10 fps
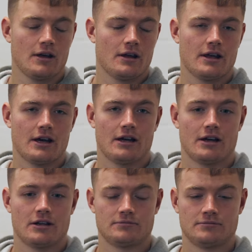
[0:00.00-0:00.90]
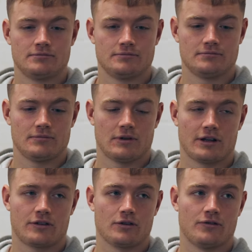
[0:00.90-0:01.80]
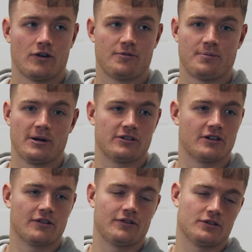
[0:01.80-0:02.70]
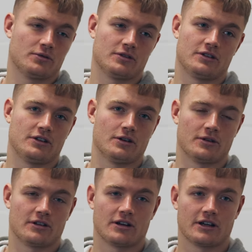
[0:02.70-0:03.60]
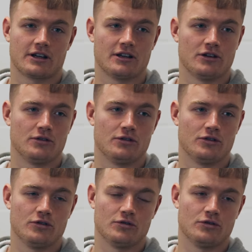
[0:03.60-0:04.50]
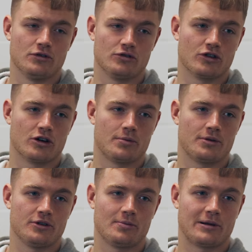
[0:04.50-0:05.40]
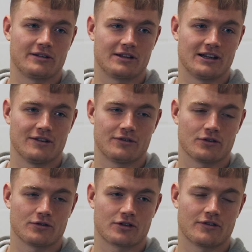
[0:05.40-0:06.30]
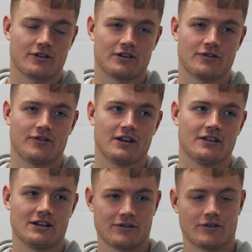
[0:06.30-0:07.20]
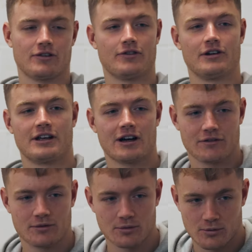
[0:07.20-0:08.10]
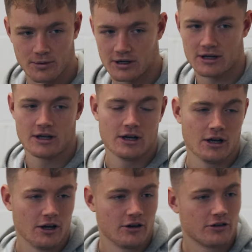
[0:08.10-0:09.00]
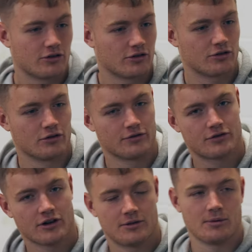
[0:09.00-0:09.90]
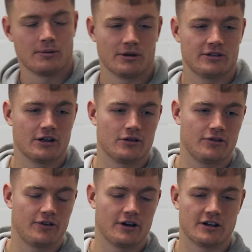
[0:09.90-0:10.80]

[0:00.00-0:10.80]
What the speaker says: Yeah, like sort of off pitch stuff. It's always, you know, it's like new job, new place to live, sort of trying to find your feet. It's never fully comfortable, but just sort of trying to be myself.